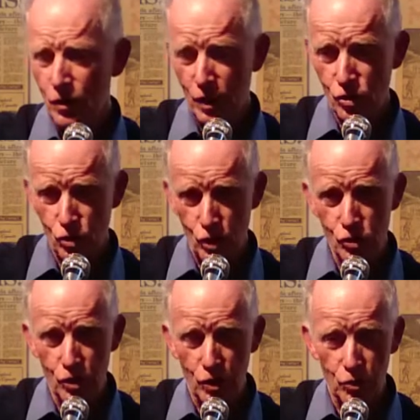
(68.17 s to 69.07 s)
they're
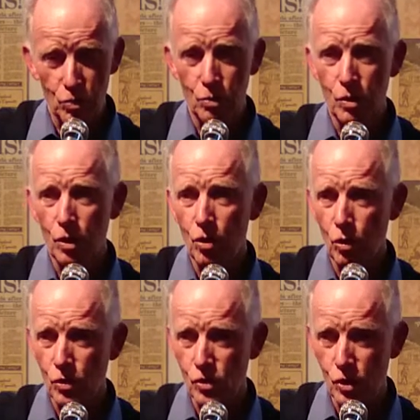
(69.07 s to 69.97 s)
searching through the
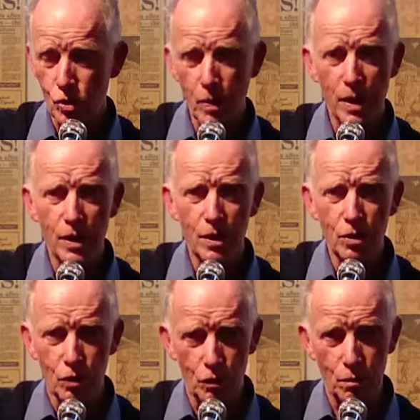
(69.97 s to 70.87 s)
cloisters where
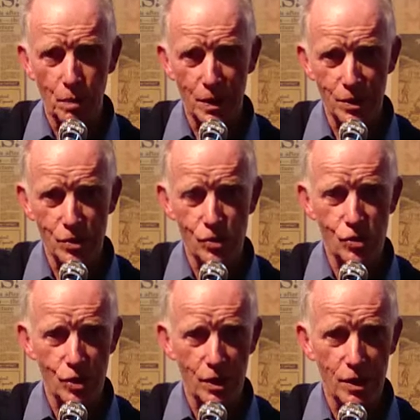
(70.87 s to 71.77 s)
you've been
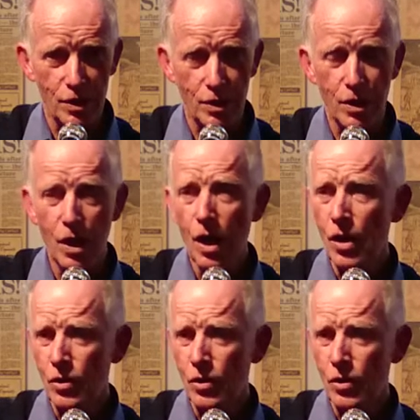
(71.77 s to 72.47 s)
seen.